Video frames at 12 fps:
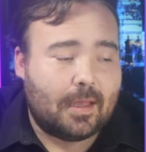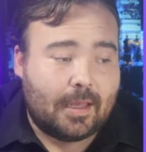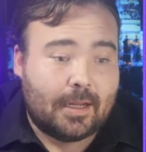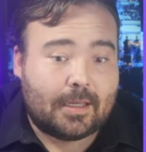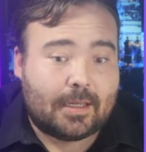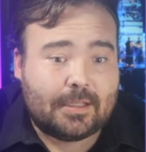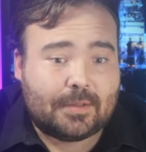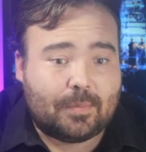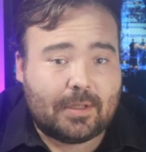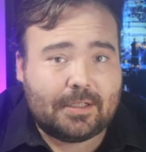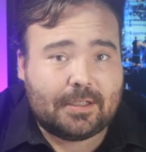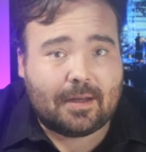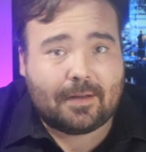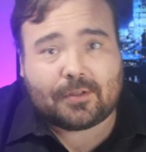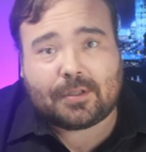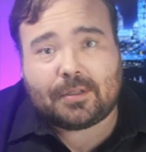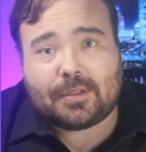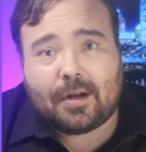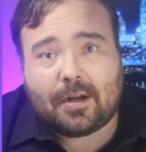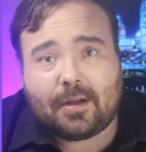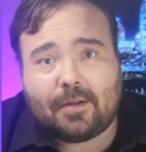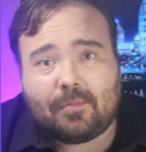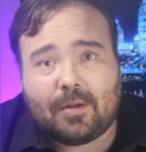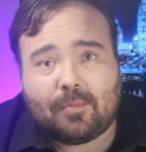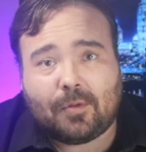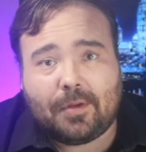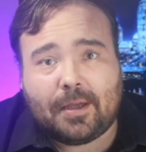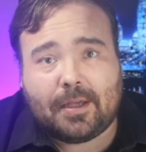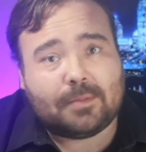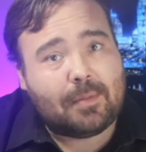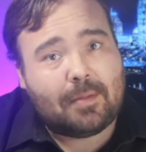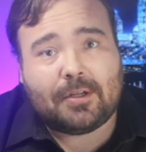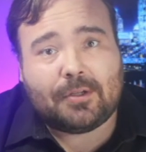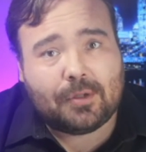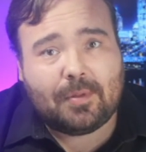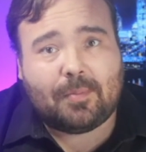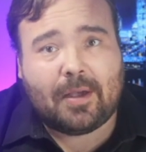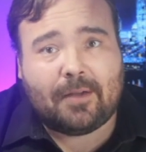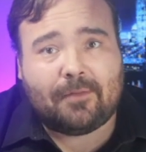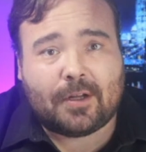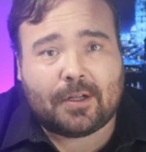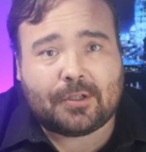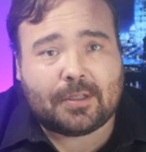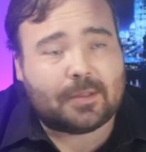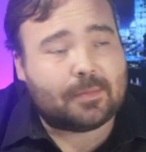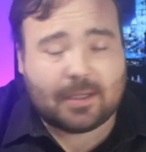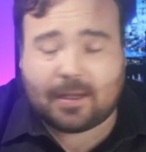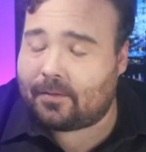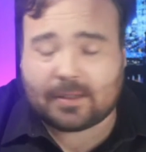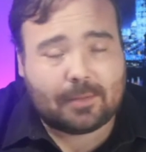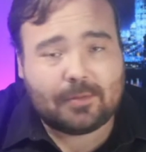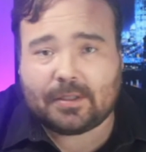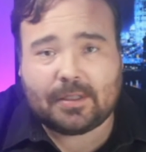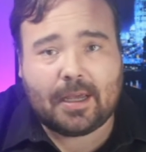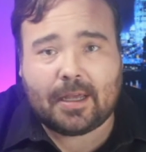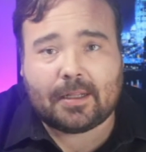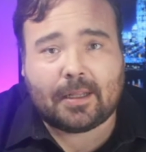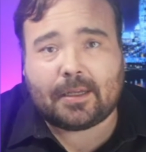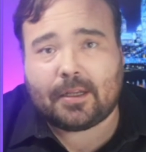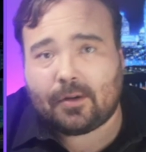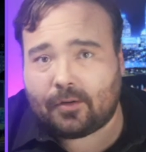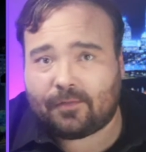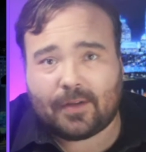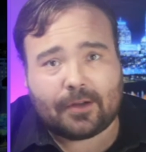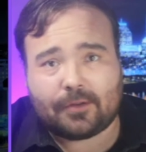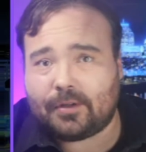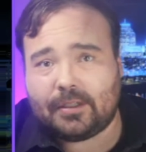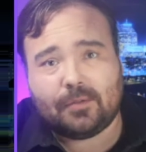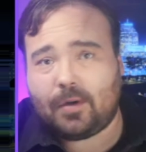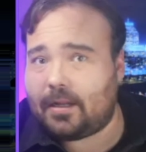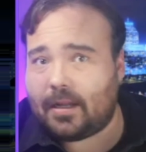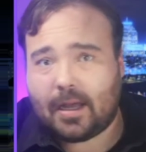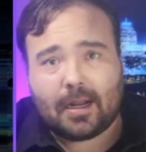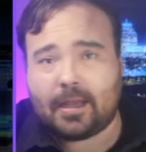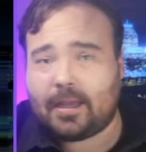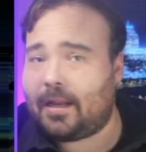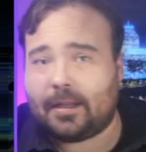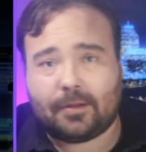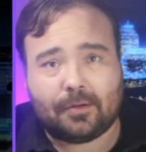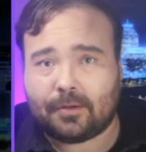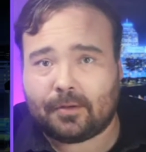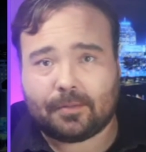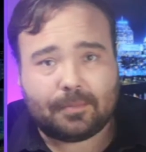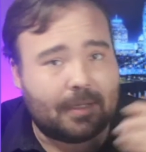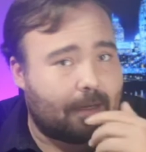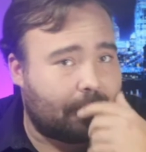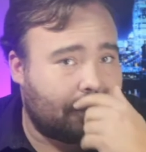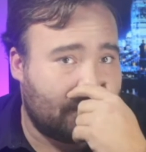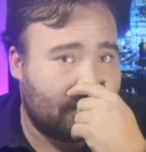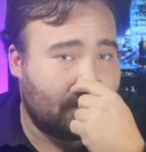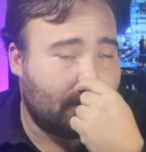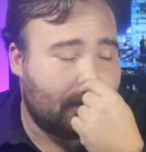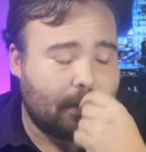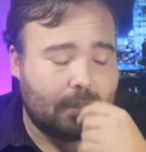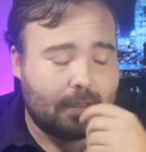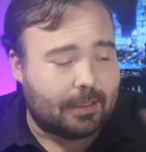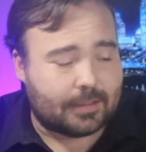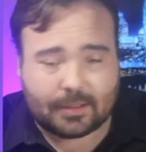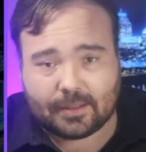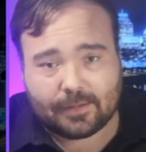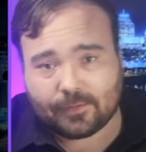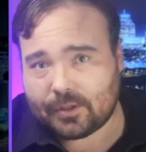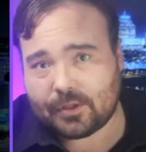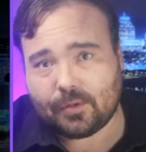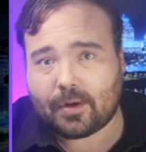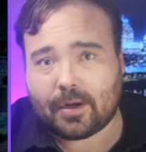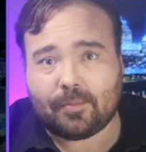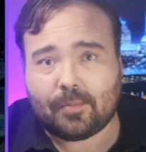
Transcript: In the case of police officers, they are government employees. Maybe they should be paying for that shit themselves. I'm just saying, like, the factories and whatnot, I get it. It's a different story.